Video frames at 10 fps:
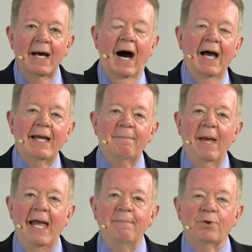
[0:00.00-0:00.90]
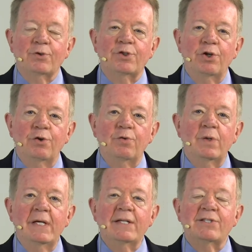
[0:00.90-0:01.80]
I am able to
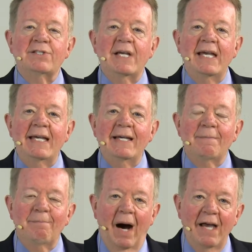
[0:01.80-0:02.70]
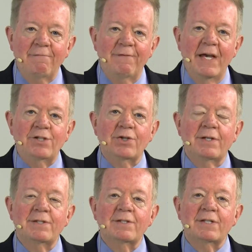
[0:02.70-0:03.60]
see my
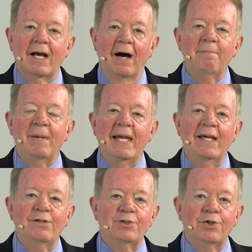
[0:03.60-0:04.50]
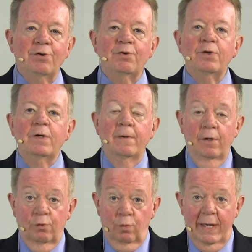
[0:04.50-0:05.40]
visions come into
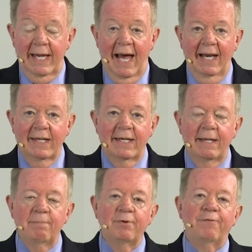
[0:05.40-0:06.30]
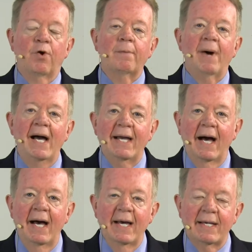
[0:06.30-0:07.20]
reality before my
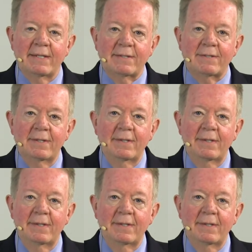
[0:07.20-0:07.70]
eyes